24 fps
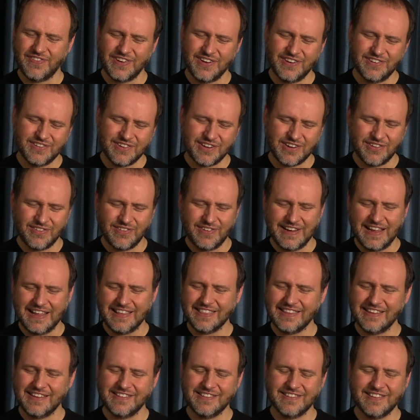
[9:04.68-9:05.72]
for you to
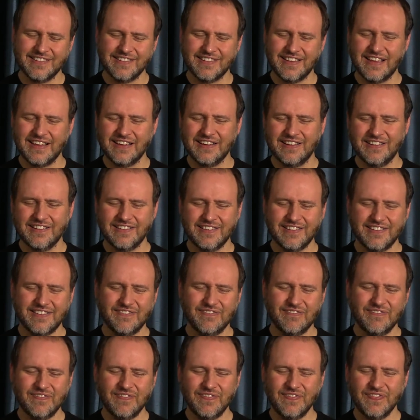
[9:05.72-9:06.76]
create these desires.
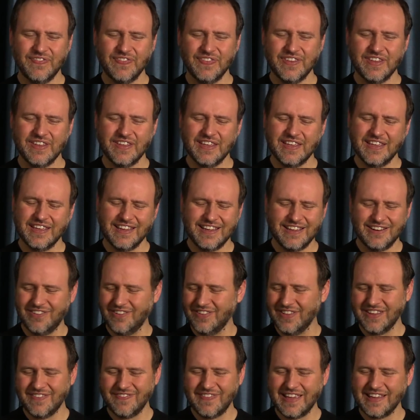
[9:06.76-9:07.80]
It
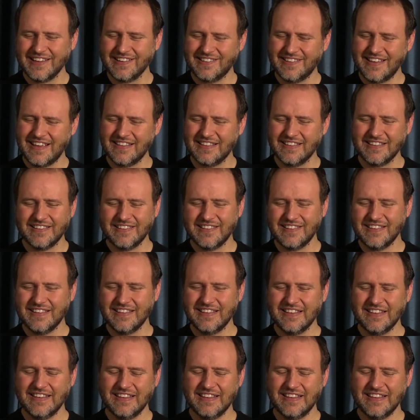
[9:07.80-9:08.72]
only makes sense.